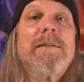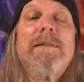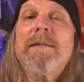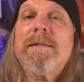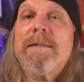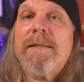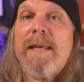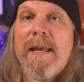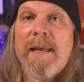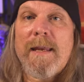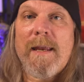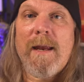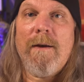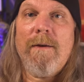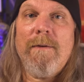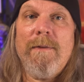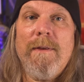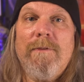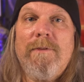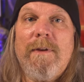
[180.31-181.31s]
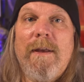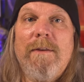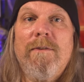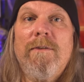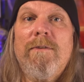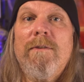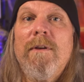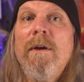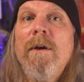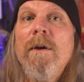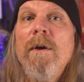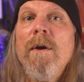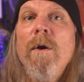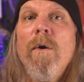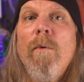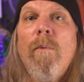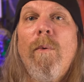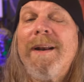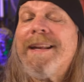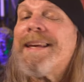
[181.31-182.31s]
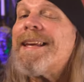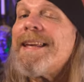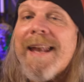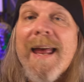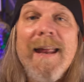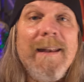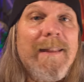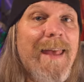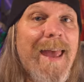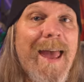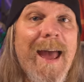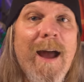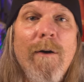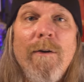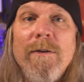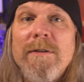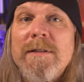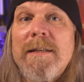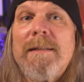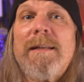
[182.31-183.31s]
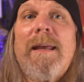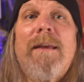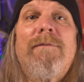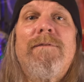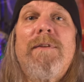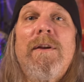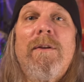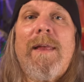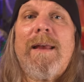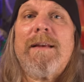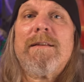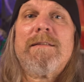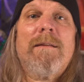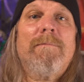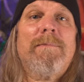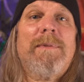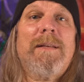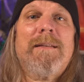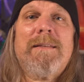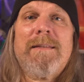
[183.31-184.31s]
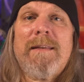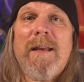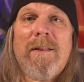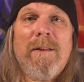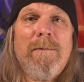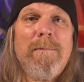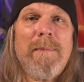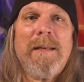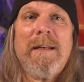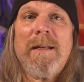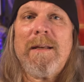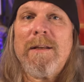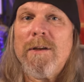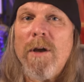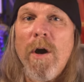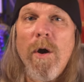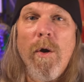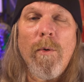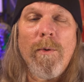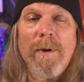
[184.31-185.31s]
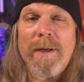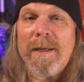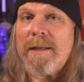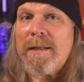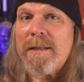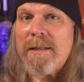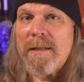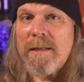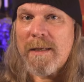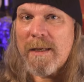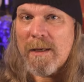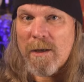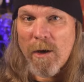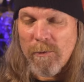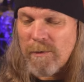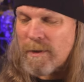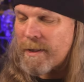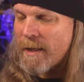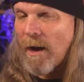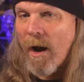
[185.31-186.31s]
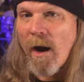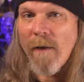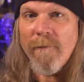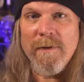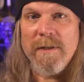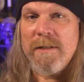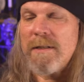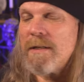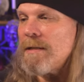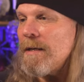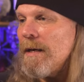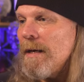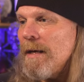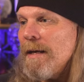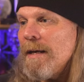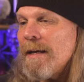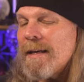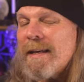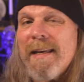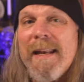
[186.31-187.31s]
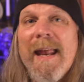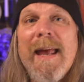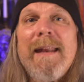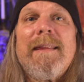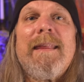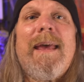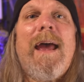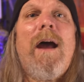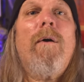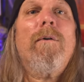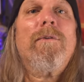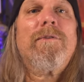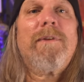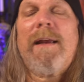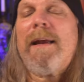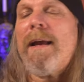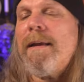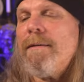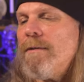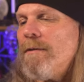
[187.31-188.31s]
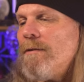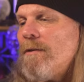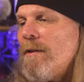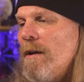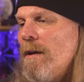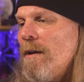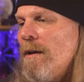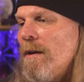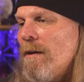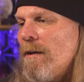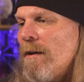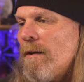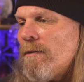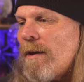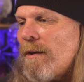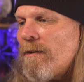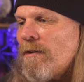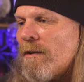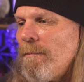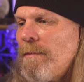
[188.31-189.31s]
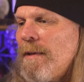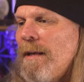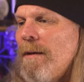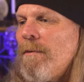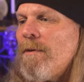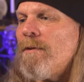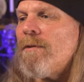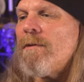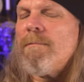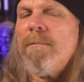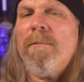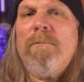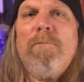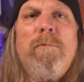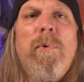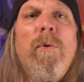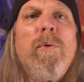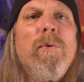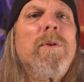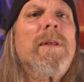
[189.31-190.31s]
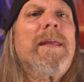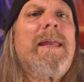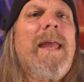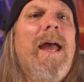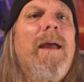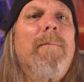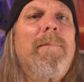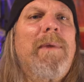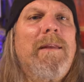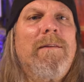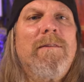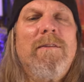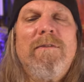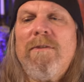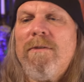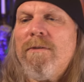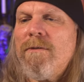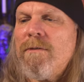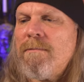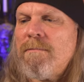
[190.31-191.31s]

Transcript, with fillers: and take care of this. I just want to get out of the house and I feel like something's telling me to go to the office, just get out of the house. Like it's like something was pulling at me to just